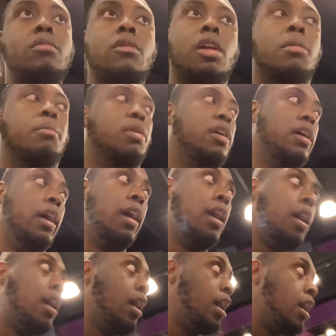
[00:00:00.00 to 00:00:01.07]
But
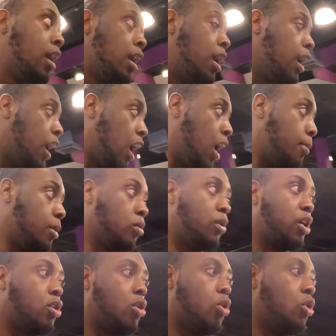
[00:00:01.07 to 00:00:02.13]
I'ma
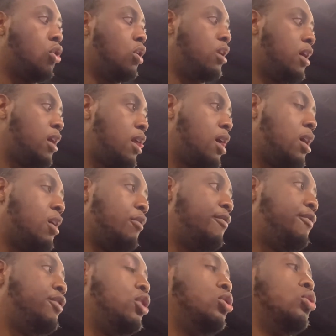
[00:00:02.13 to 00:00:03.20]
record a
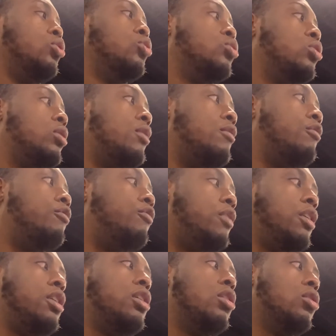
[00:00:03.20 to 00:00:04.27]
few
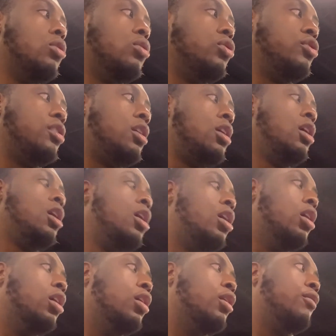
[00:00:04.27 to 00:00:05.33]
videos
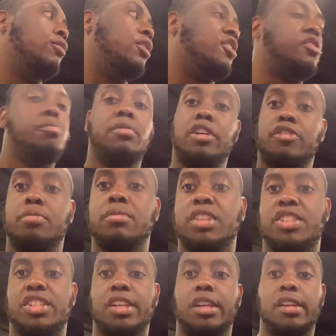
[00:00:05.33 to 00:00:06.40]
of the Smith
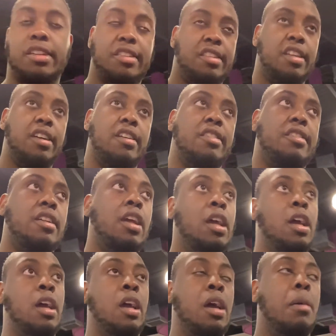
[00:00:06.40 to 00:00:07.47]
machine sets.
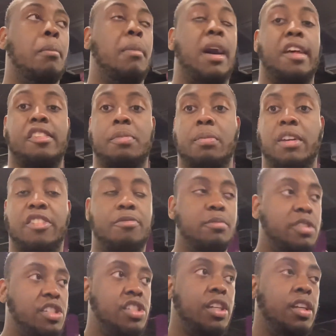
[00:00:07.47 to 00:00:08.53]
My Smith
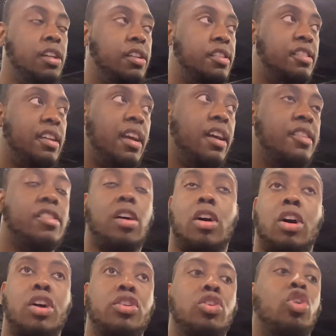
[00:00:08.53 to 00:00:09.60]
machine sets
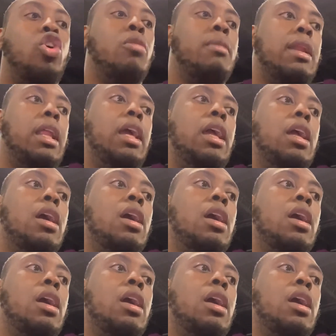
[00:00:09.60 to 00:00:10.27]
are normally,